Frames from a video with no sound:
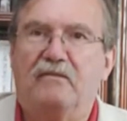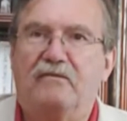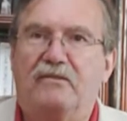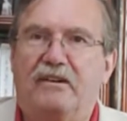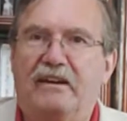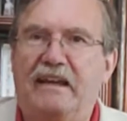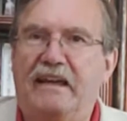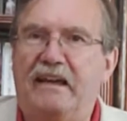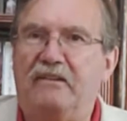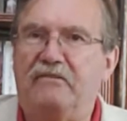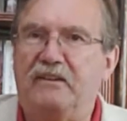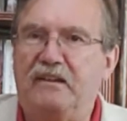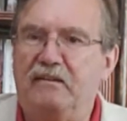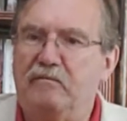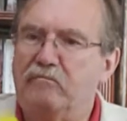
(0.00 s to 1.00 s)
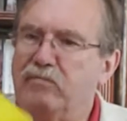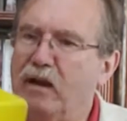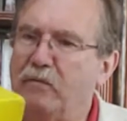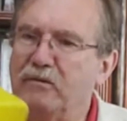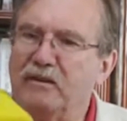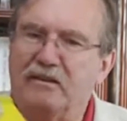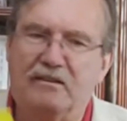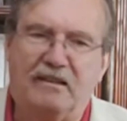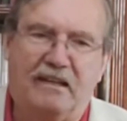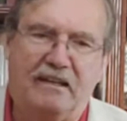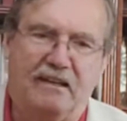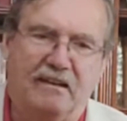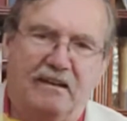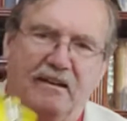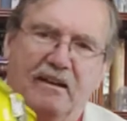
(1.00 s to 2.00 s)
Very heavy, probably could
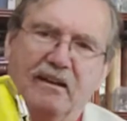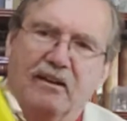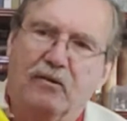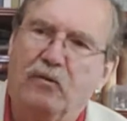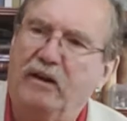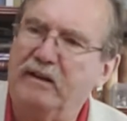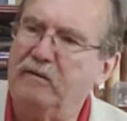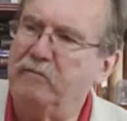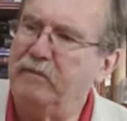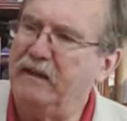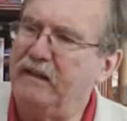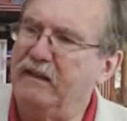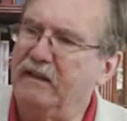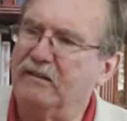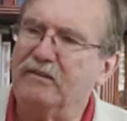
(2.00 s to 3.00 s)
take quite a beating.